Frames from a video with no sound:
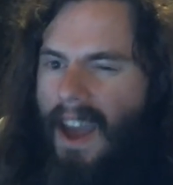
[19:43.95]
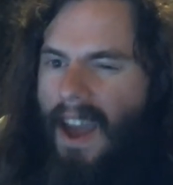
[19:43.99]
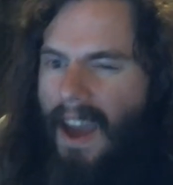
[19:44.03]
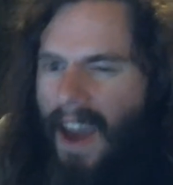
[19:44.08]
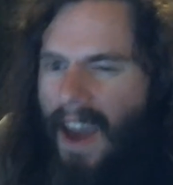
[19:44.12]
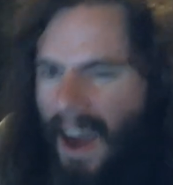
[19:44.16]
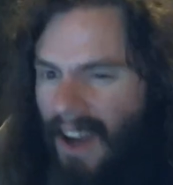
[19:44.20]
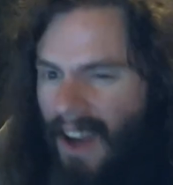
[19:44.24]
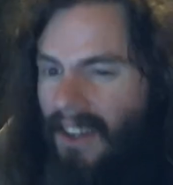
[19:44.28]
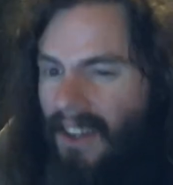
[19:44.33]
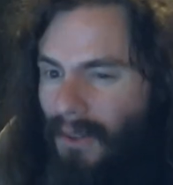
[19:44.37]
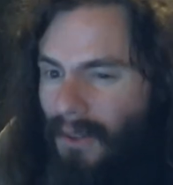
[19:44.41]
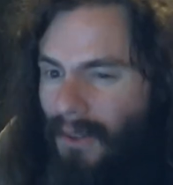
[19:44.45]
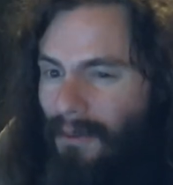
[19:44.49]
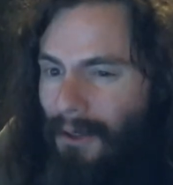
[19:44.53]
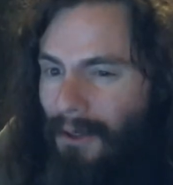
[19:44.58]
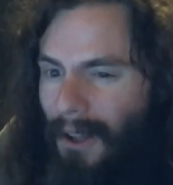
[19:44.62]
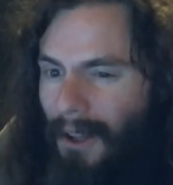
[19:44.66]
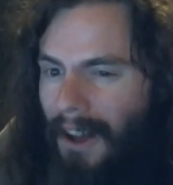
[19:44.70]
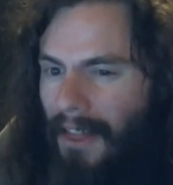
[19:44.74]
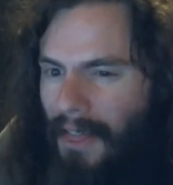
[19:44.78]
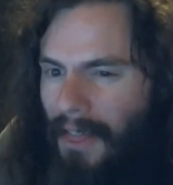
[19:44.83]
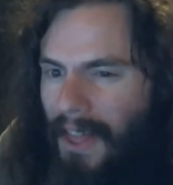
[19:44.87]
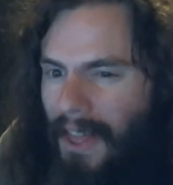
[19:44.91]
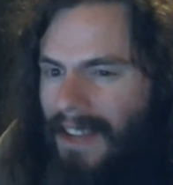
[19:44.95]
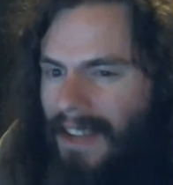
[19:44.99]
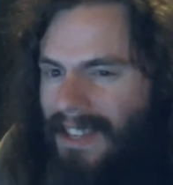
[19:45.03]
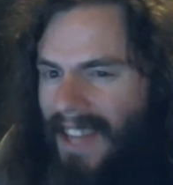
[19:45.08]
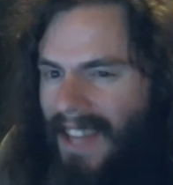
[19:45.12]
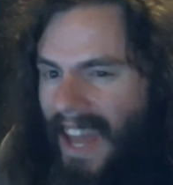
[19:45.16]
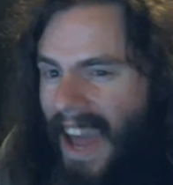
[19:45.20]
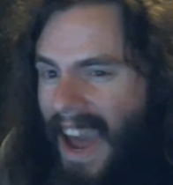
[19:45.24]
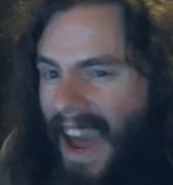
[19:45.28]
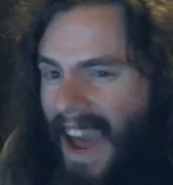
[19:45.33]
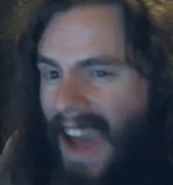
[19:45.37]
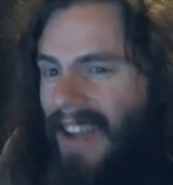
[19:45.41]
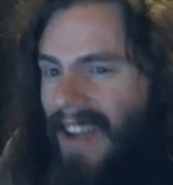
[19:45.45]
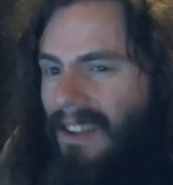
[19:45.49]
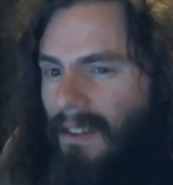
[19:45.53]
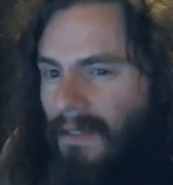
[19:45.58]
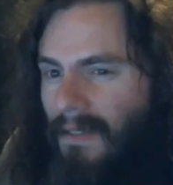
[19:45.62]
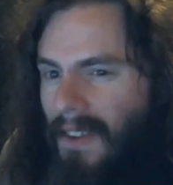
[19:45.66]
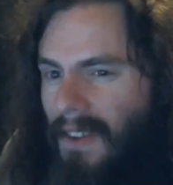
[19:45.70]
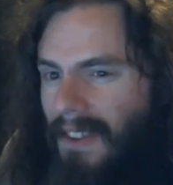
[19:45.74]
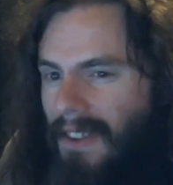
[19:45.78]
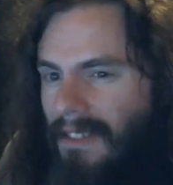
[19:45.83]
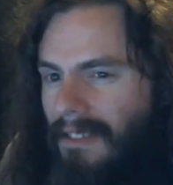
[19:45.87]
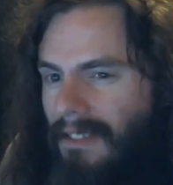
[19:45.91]
actual authentic
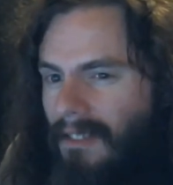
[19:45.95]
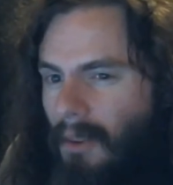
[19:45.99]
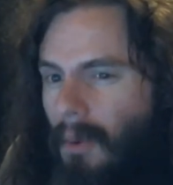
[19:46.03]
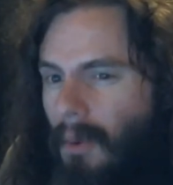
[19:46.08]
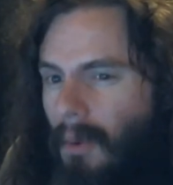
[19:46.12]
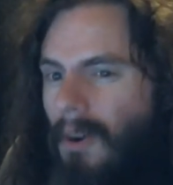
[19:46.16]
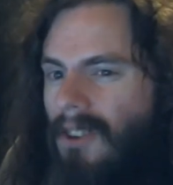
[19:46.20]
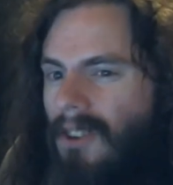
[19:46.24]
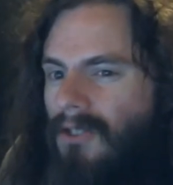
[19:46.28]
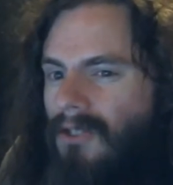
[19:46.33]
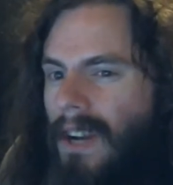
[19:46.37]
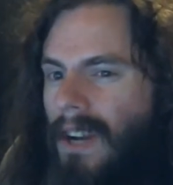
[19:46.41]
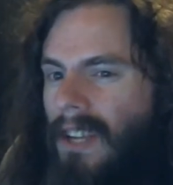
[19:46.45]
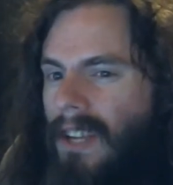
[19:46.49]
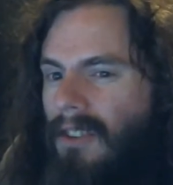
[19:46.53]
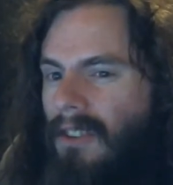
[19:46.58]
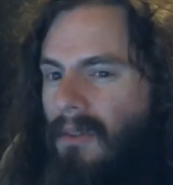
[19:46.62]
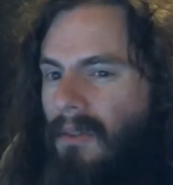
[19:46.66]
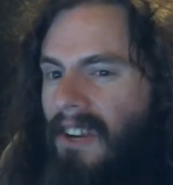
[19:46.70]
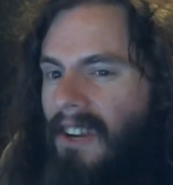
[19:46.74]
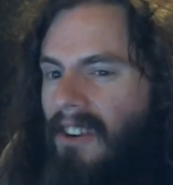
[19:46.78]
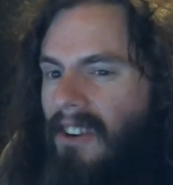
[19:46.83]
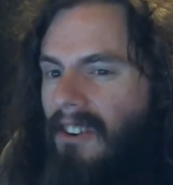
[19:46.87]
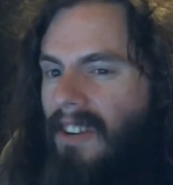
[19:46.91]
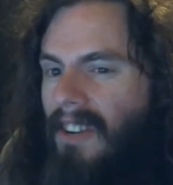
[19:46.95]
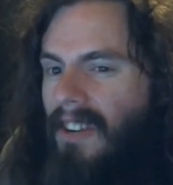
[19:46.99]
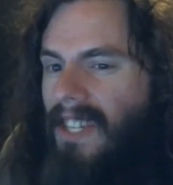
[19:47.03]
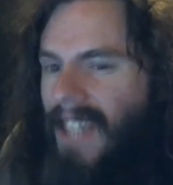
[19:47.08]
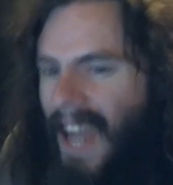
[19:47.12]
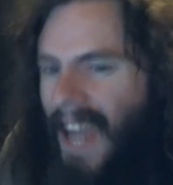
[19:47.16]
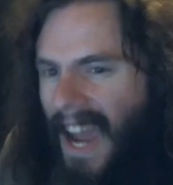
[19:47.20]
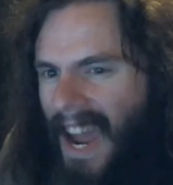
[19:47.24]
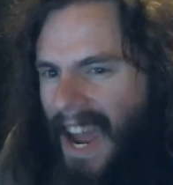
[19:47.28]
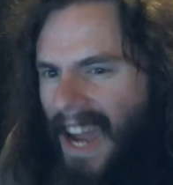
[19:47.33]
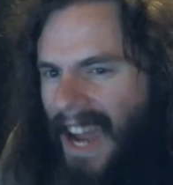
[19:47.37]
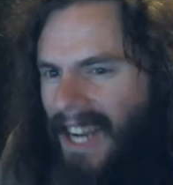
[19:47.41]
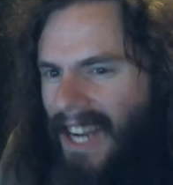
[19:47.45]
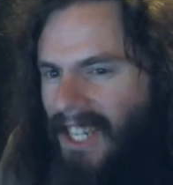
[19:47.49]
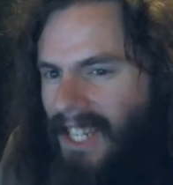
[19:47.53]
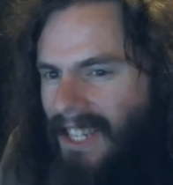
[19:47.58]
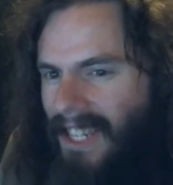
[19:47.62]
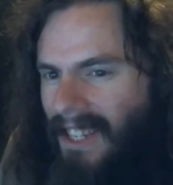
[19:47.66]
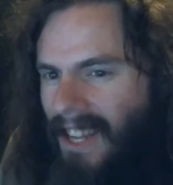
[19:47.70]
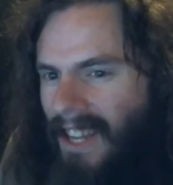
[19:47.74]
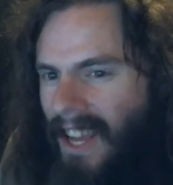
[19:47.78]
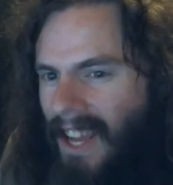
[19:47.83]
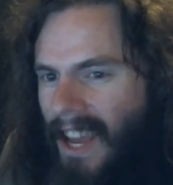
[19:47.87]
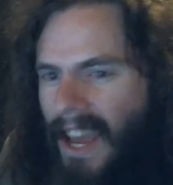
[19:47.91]
activists who are trying to encourage
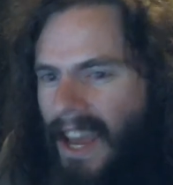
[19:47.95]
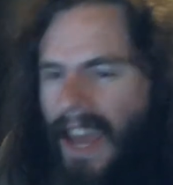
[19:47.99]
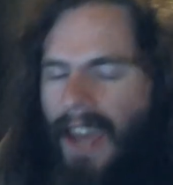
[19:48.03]
action